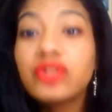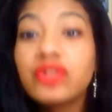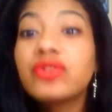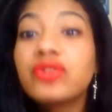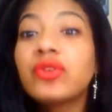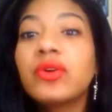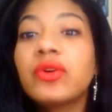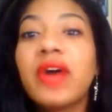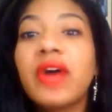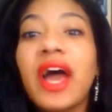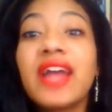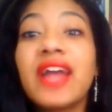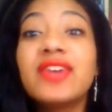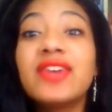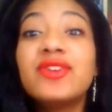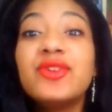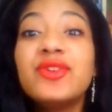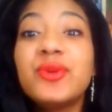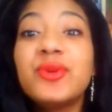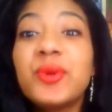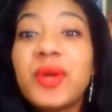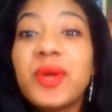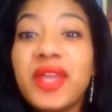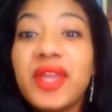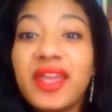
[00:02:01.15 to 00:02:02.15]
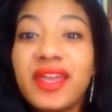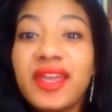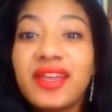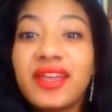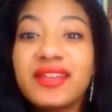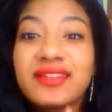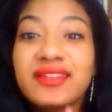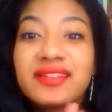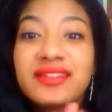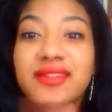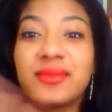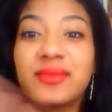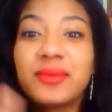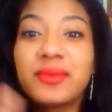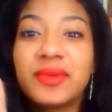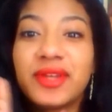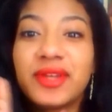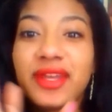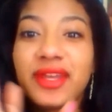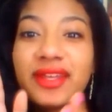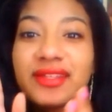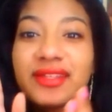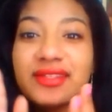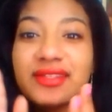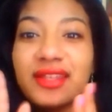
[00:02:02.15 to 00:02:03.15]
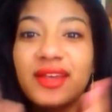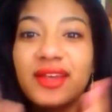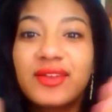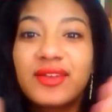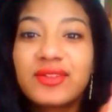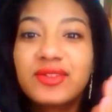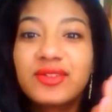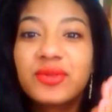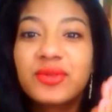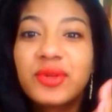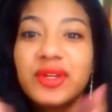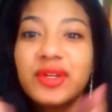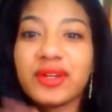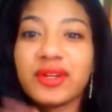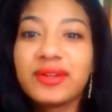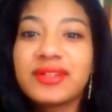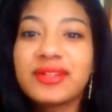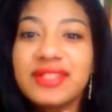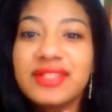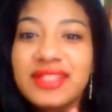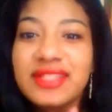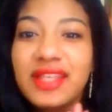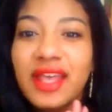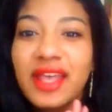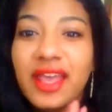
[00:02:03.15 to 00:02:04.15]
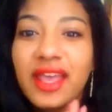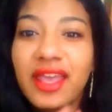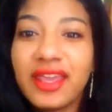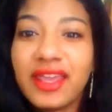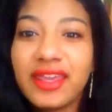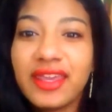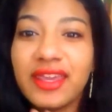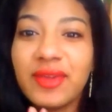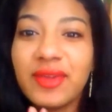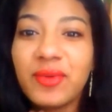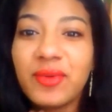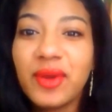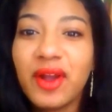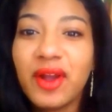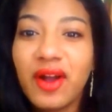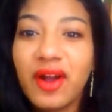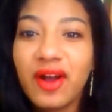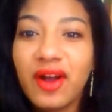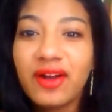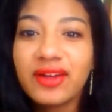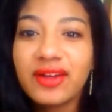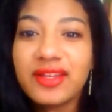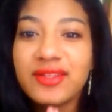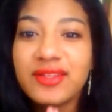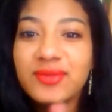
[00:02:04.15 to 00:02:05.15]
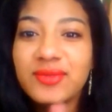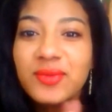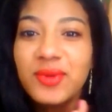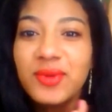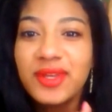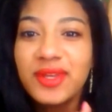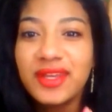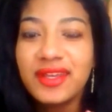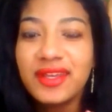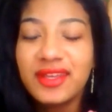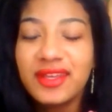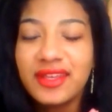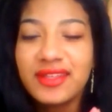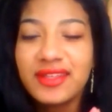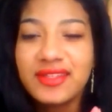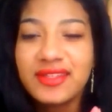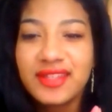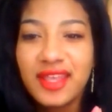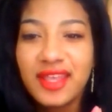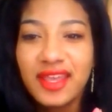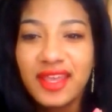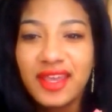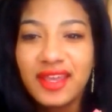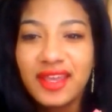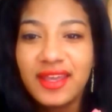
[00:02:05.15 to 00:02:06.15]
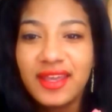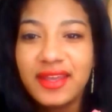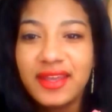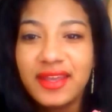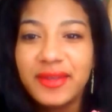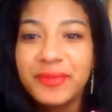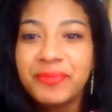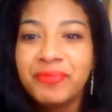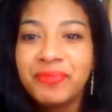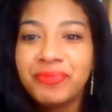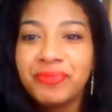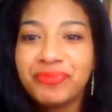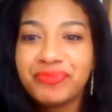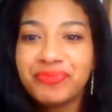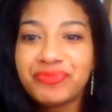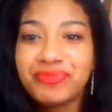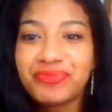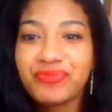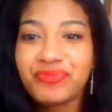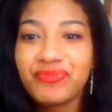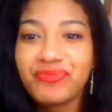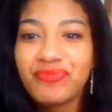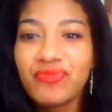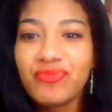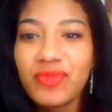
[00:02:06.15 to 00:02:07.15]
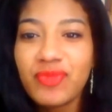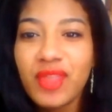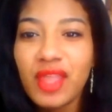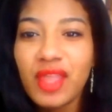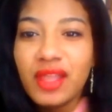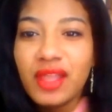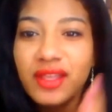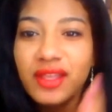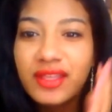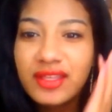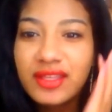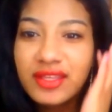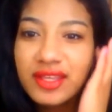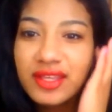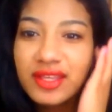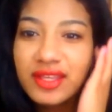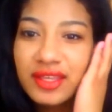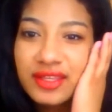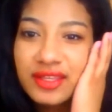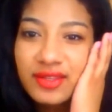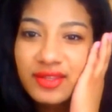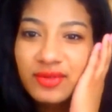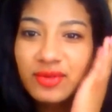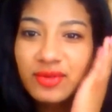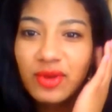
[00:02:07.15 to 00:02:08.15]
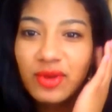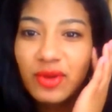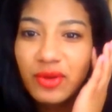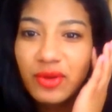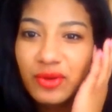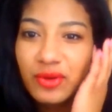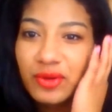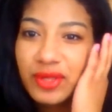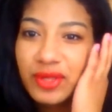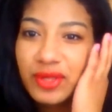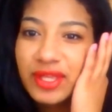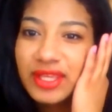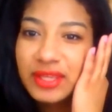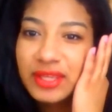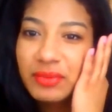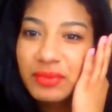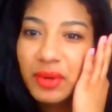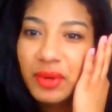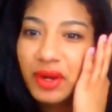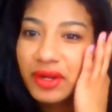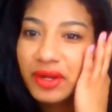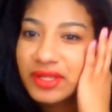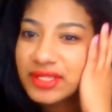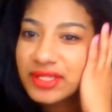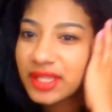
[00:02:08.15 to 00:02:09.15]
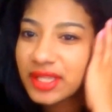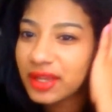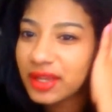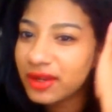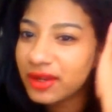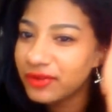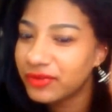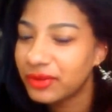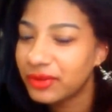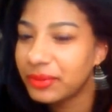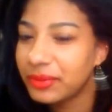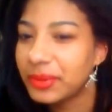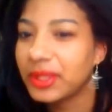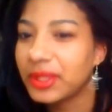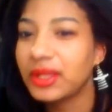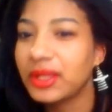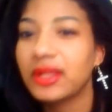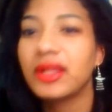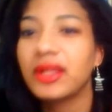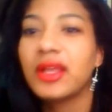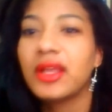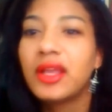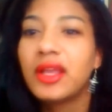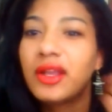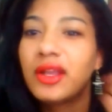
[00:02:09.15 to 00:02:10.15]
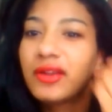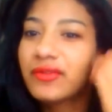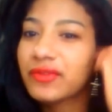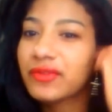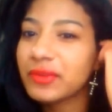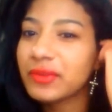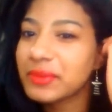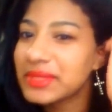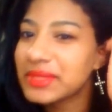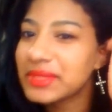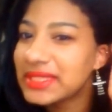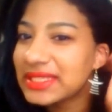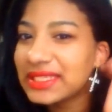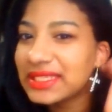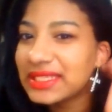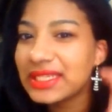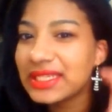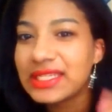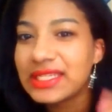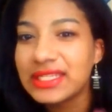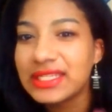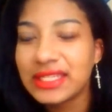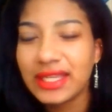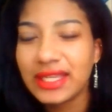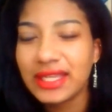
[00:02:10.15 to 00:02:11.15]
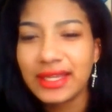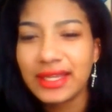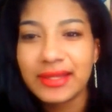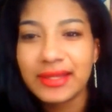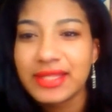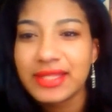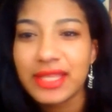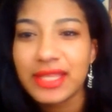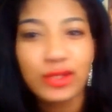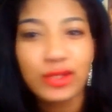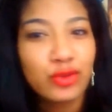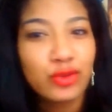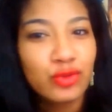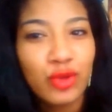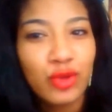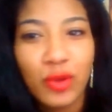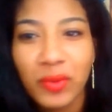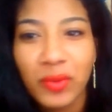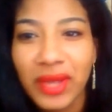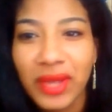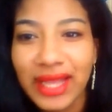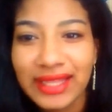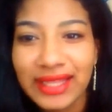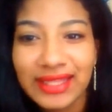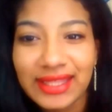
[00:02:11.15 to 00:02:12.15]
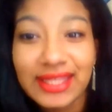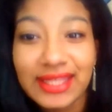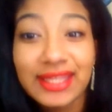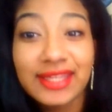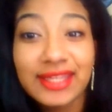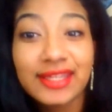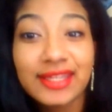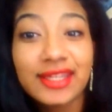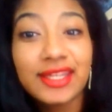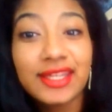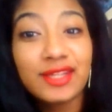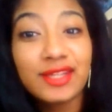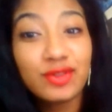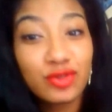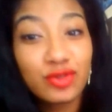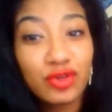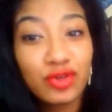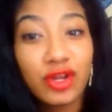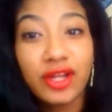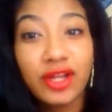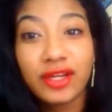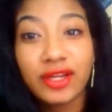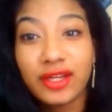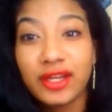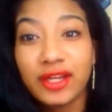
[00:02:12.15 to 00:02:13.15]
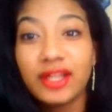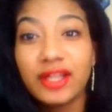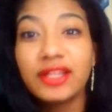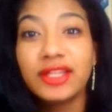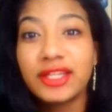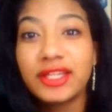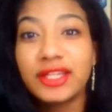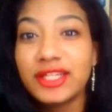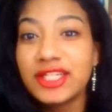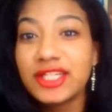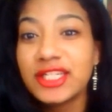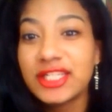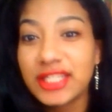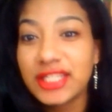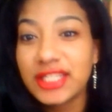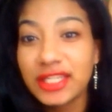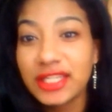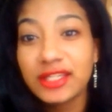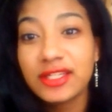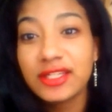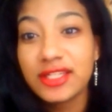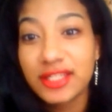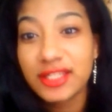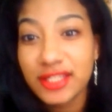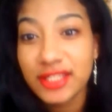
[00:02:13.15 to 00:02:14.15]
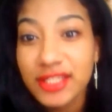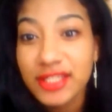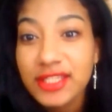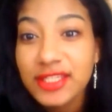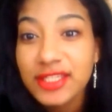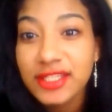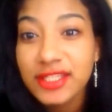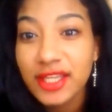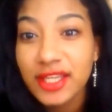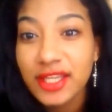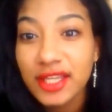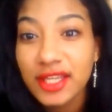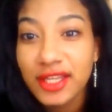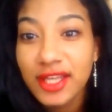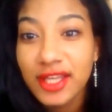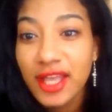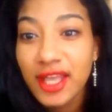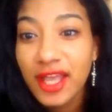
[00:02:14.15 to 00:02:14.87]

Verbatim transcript: You know what? I knew it. Someone had on um, Twitter is like, he wear all these wigs and he, he you know he borrowed his hair from a from a sister, and I was like, you know what? I think he's trying to unleash his inner sister,